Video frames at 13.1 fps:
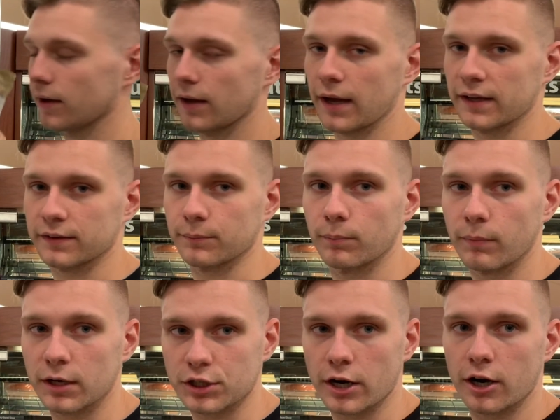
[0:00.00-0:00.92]
has a
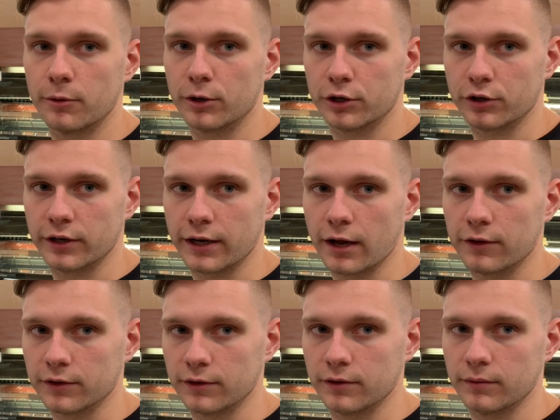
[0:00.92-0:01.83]
much higher mercury
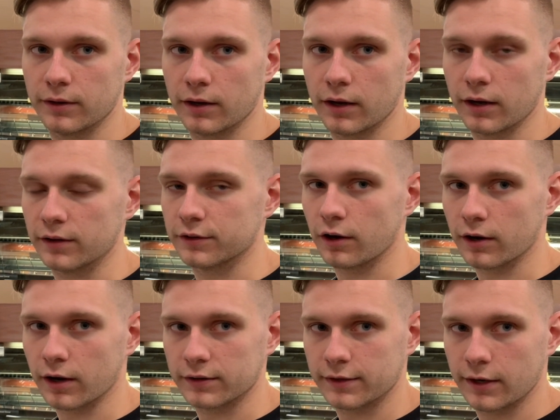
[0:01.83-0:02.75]
count than
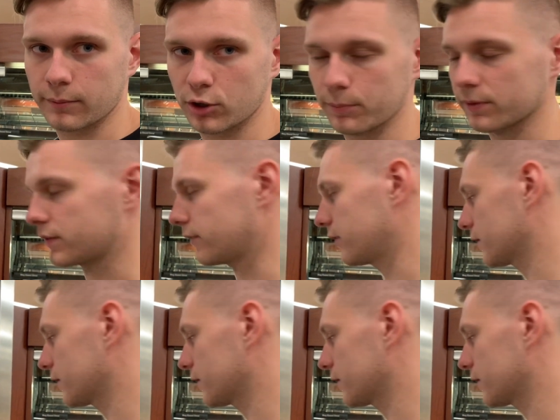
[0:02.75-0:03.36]
sockeye salmon or Pacific